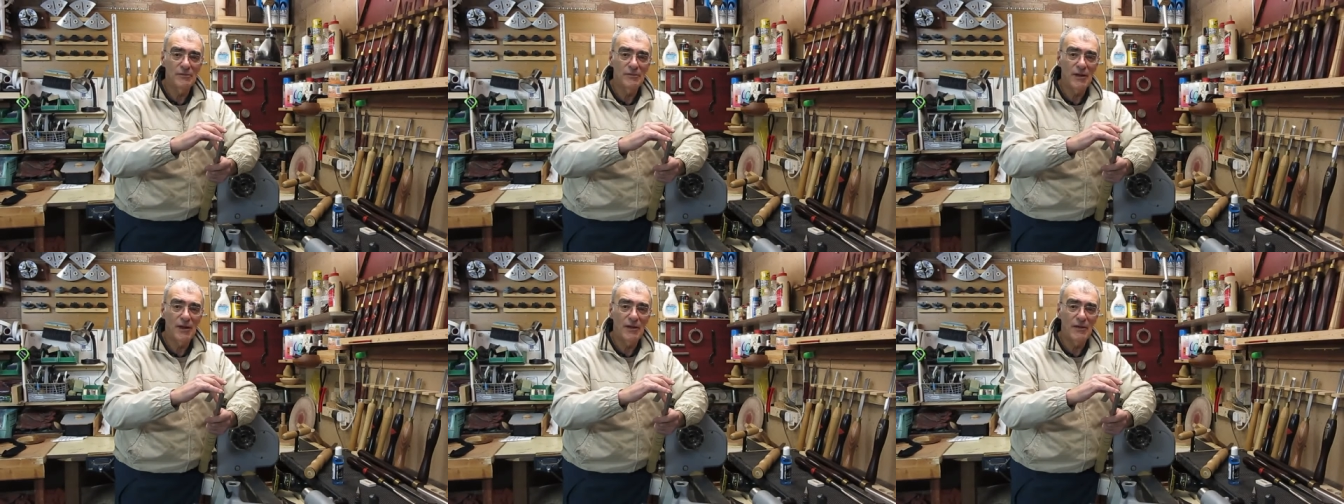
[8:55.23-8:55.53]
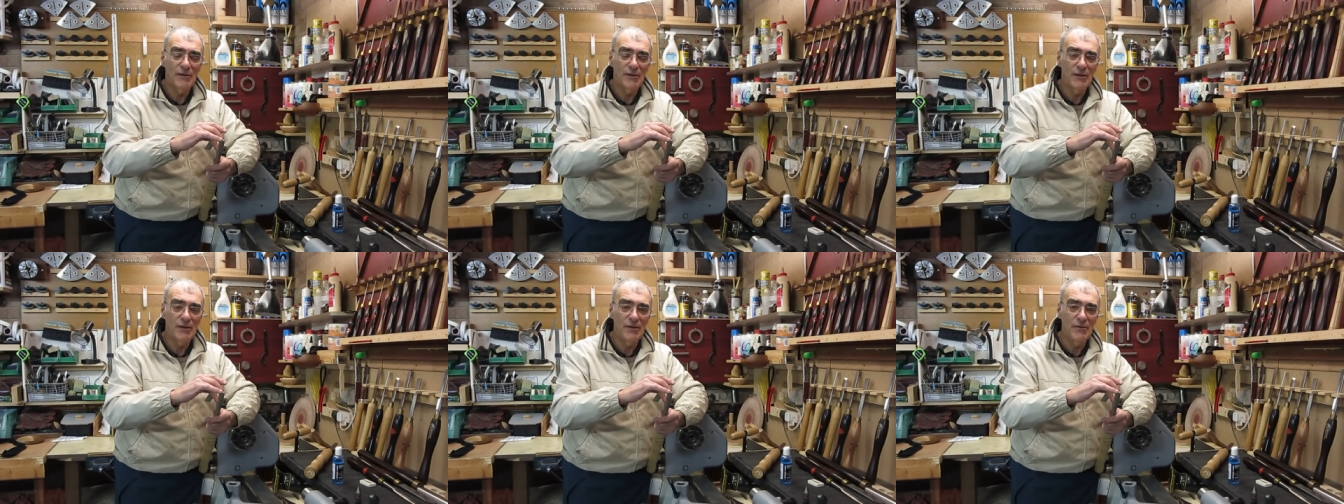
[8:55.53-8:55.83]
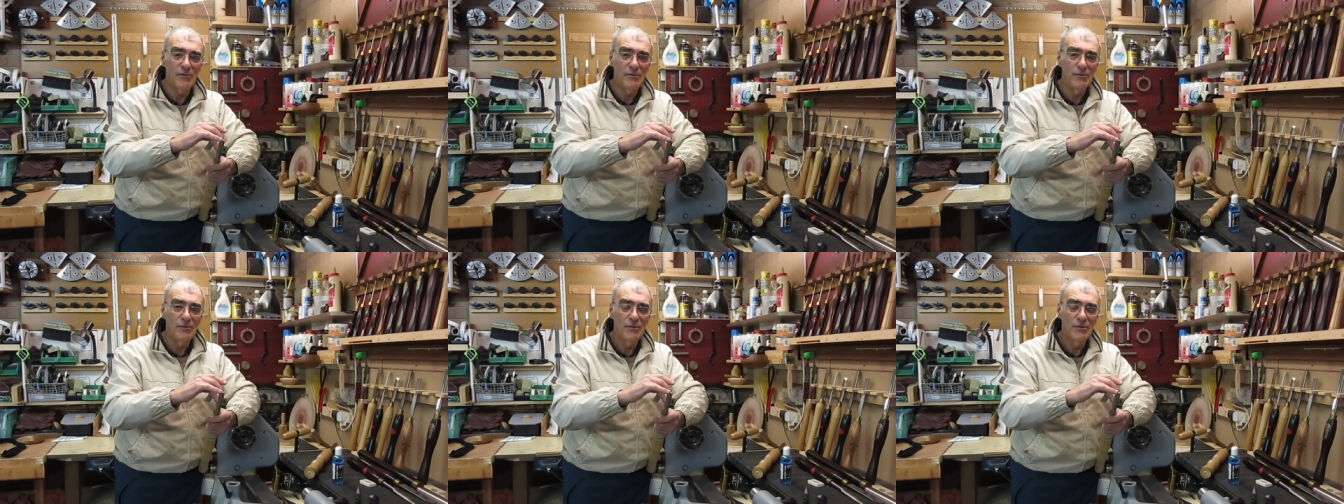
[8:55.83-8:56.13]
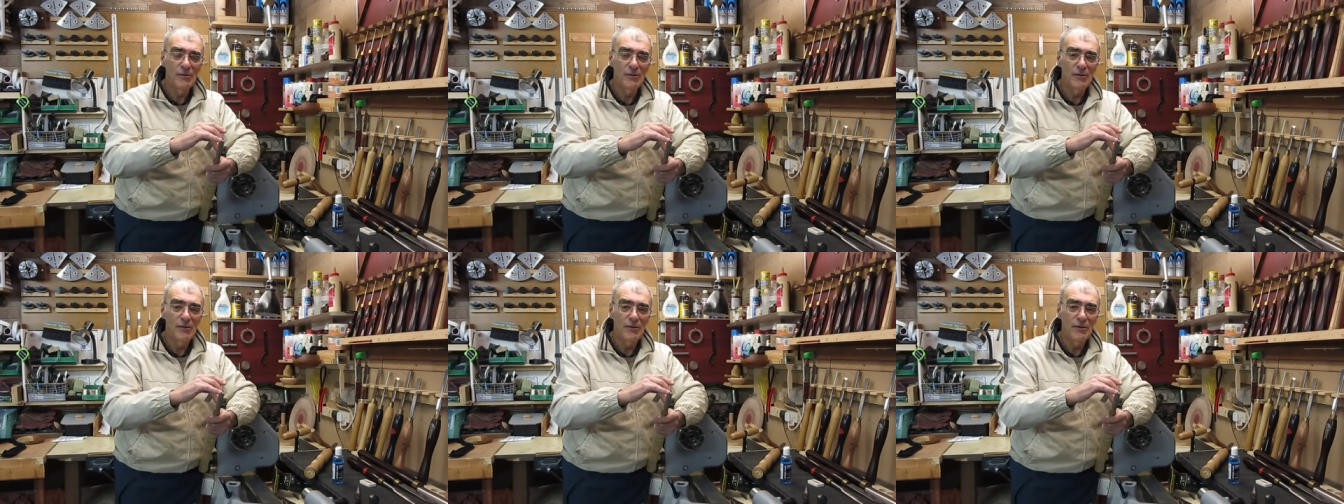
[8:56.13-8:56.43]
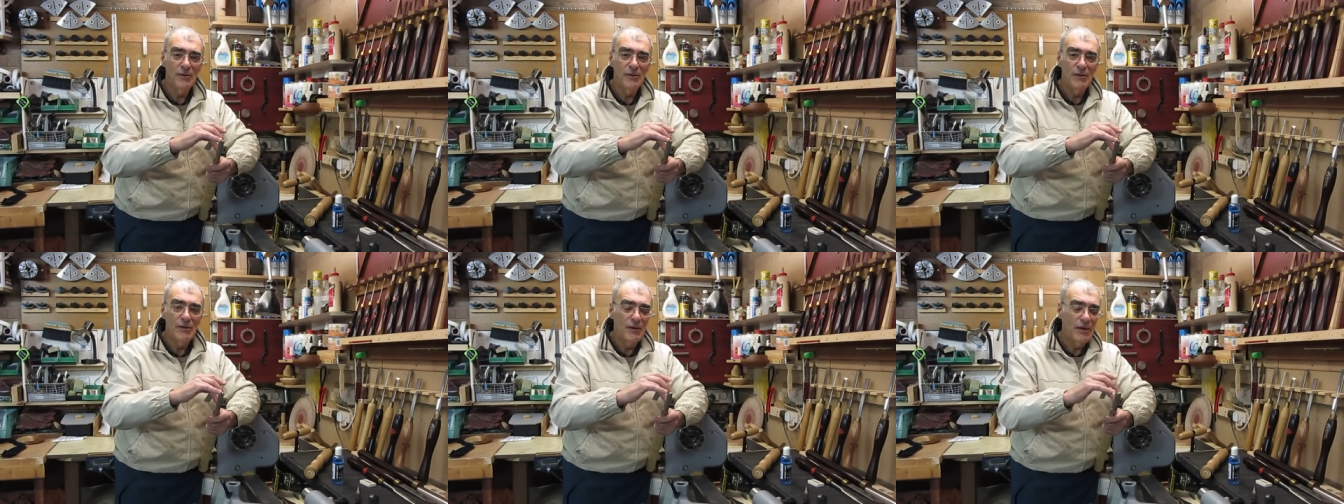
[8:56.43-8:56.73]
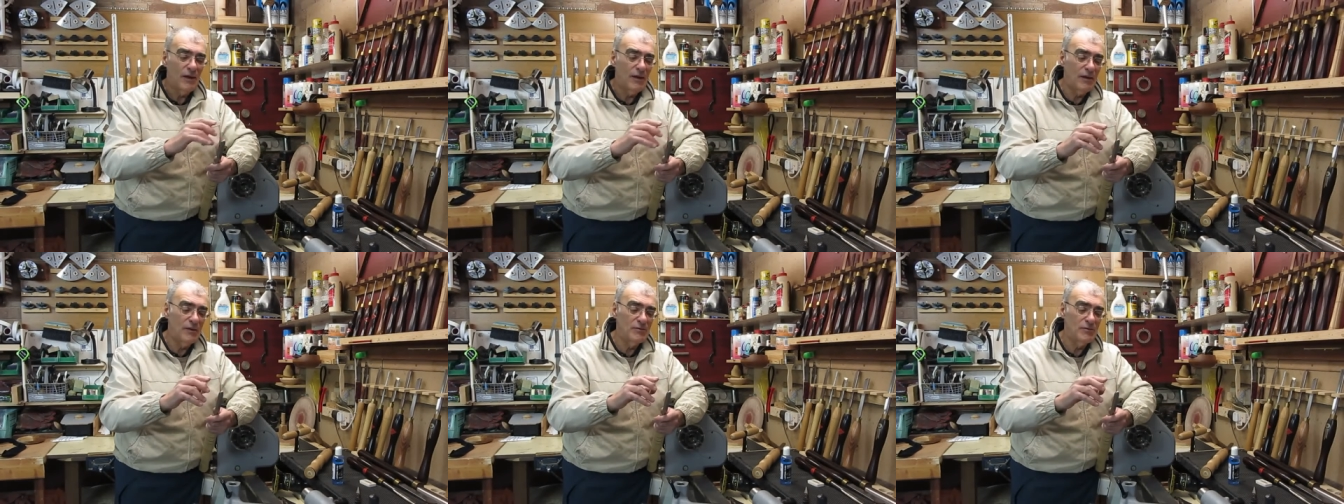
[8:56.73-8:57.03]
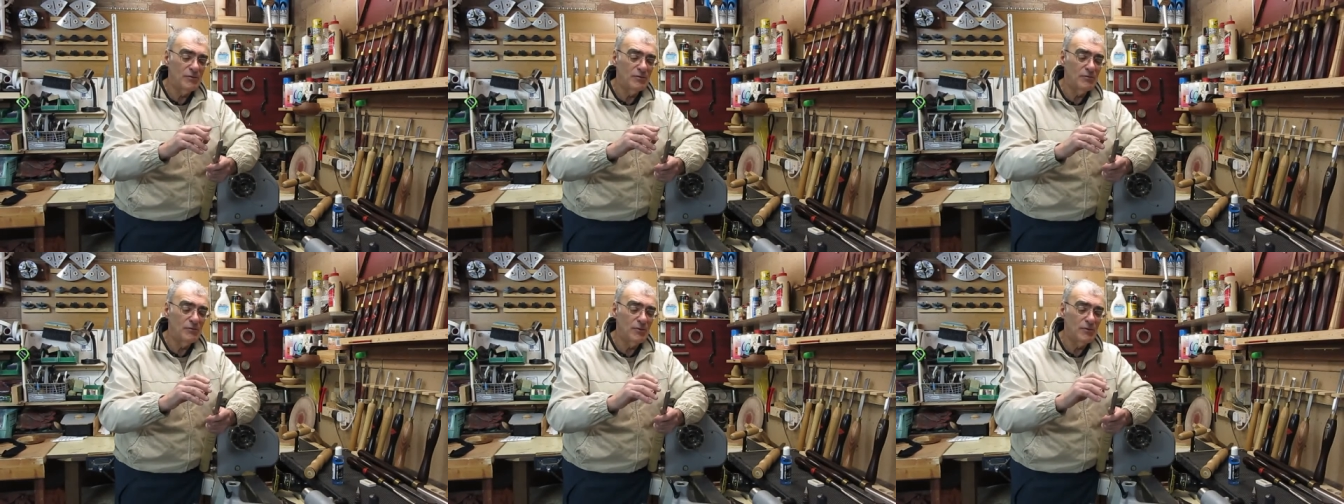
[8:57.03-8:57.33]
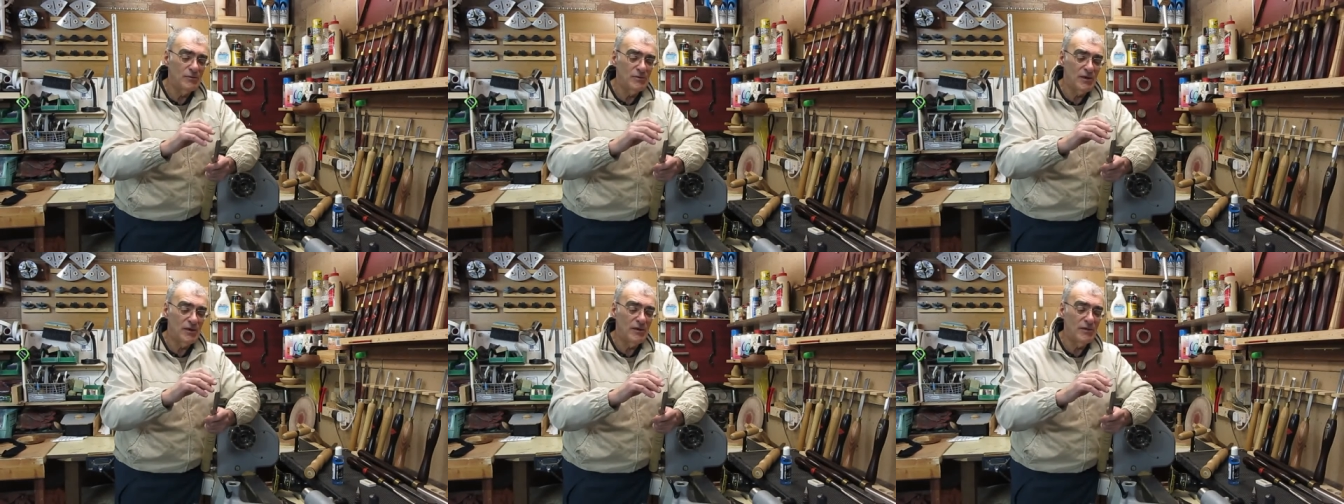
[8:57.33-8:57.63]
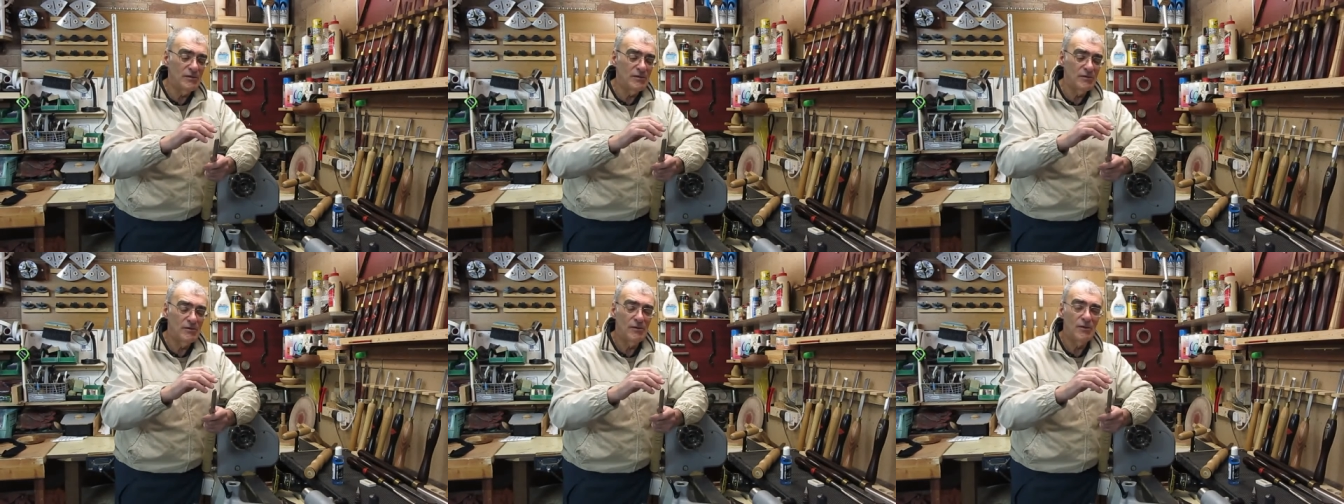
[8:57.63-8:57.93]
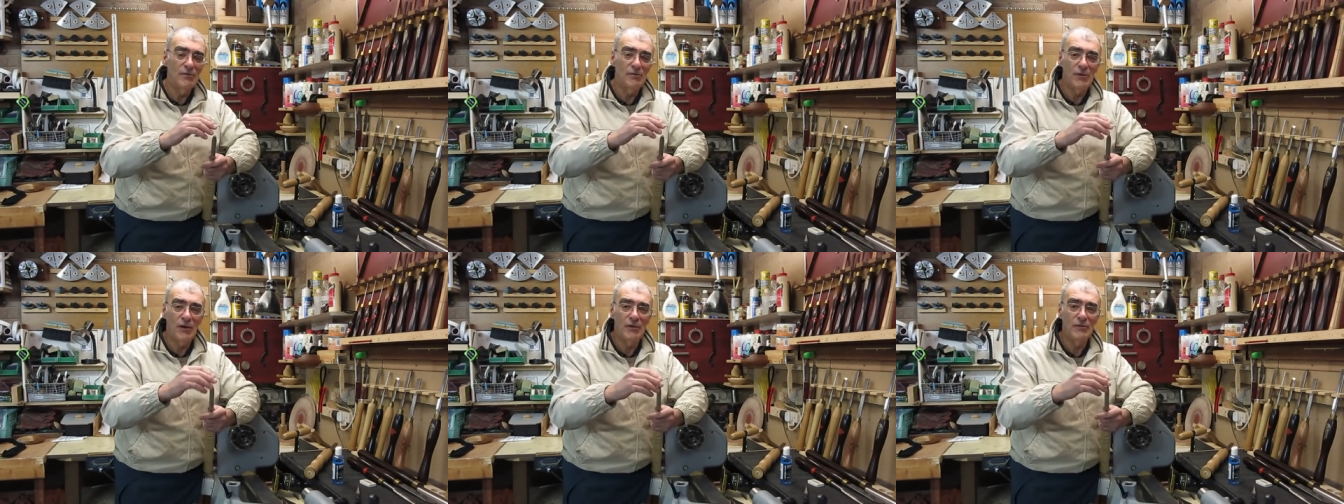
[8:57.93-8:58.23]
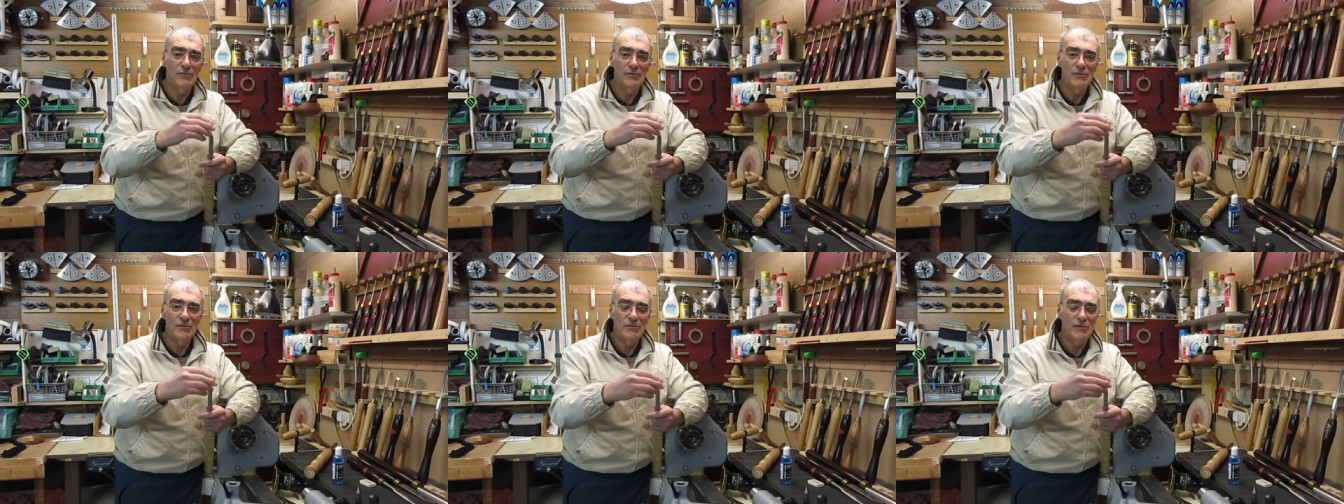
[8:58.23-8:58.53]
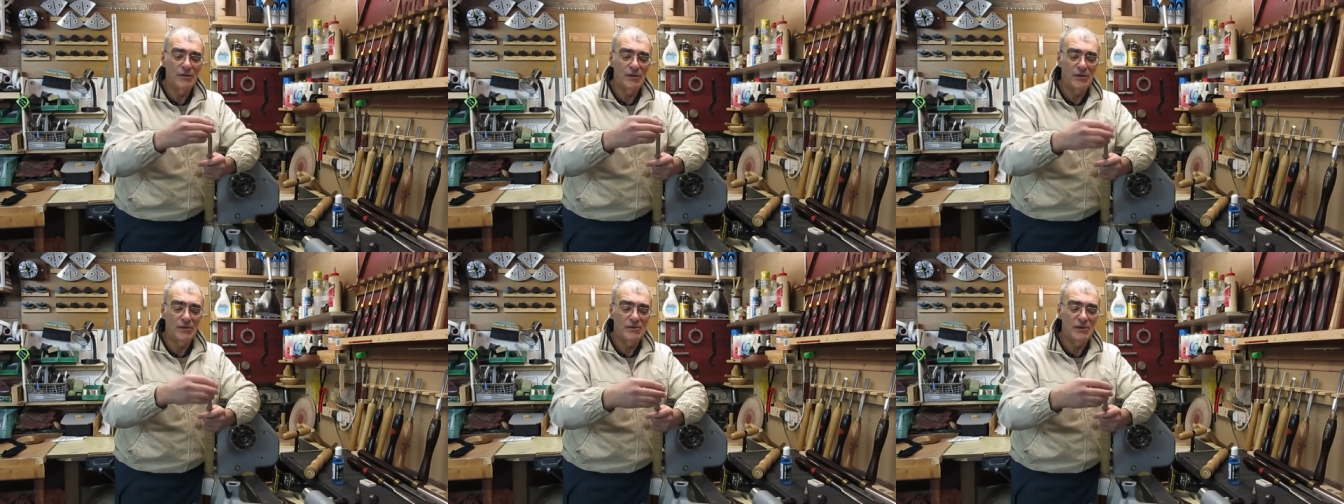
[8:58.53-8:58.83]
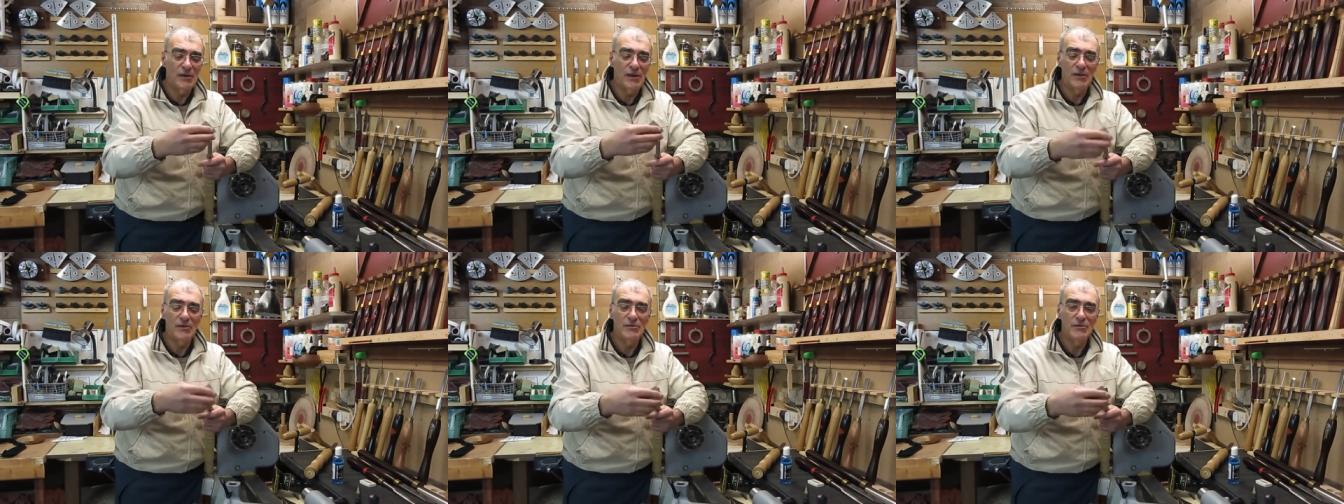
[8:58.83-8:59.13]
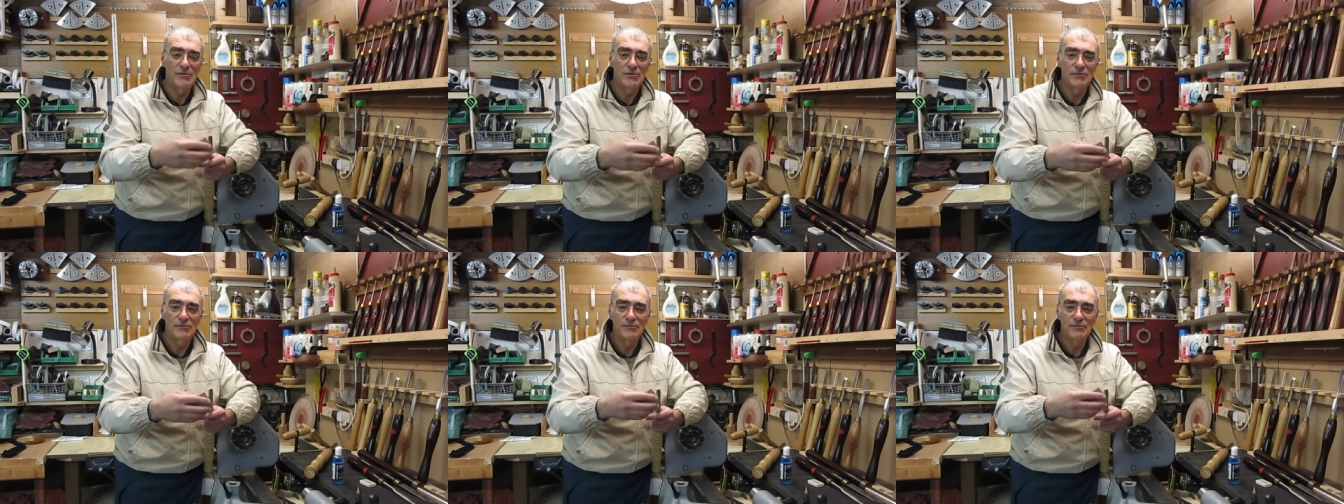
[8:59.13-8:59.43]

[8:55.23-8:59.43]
and the heel and you rotate around the cutting edge